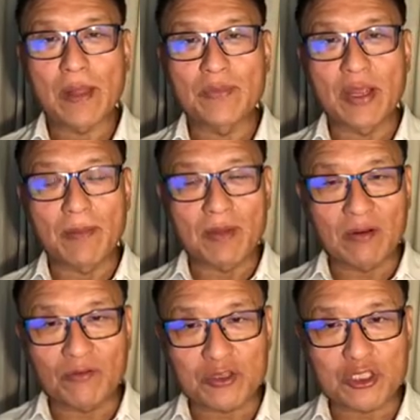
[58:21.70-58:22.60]
they are
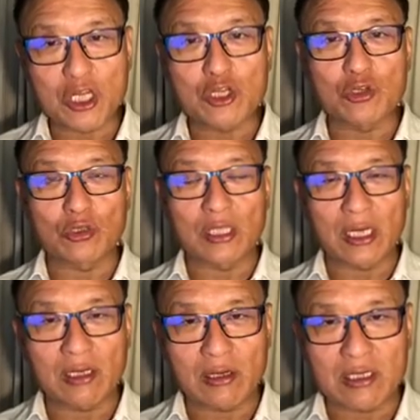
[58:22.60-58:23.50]
manifestation, they are
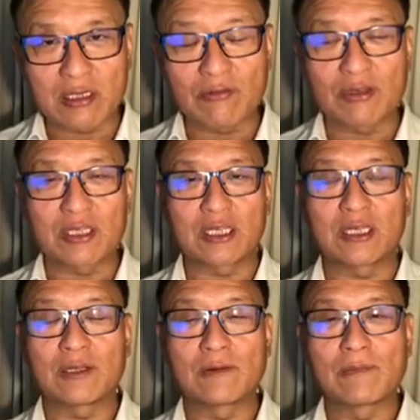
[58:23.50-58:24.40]

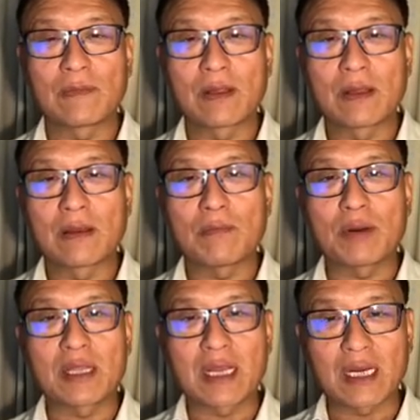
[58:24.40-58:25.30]
creativity,
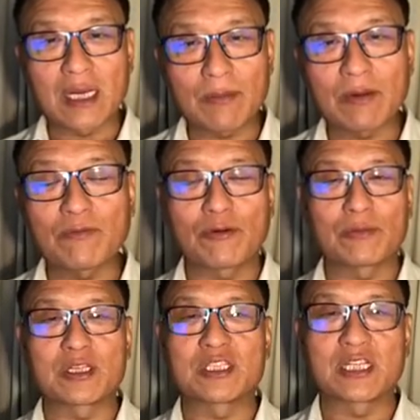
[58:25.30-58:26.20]
but they are coming from
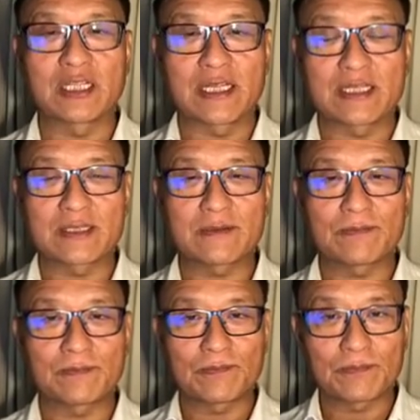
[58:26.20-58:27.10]
the stillness
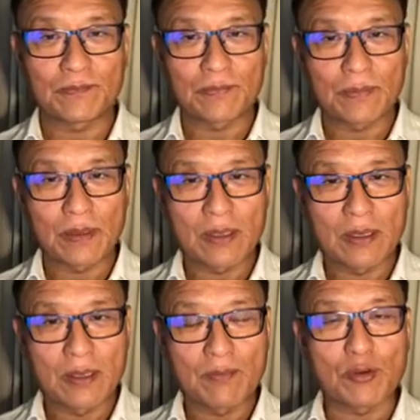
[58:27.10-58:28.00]

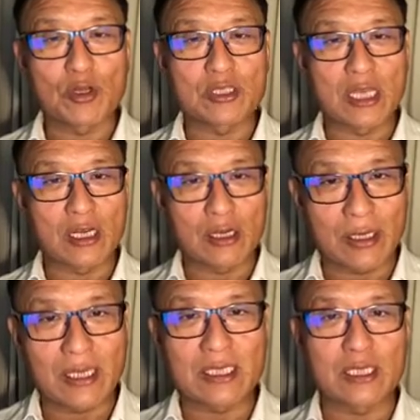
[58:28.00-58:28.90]
because they are
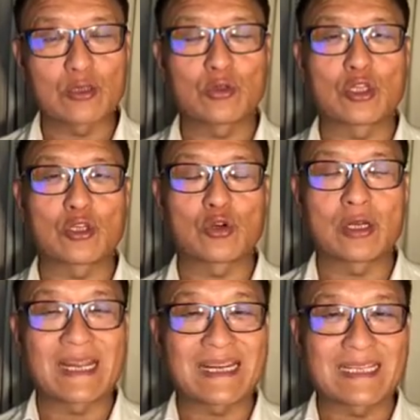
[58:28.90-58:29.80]
connecting to the
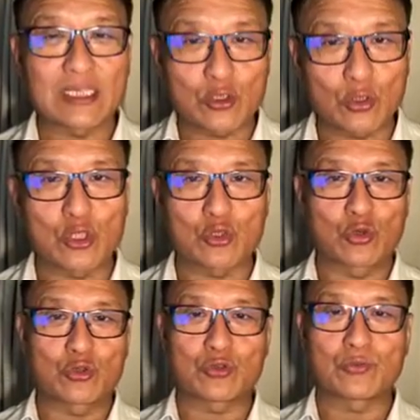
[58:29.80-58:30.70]
connected to the
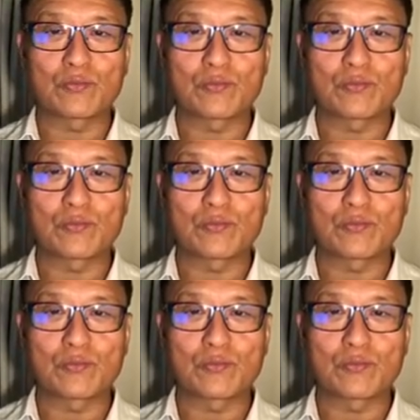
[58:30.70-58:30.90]
source.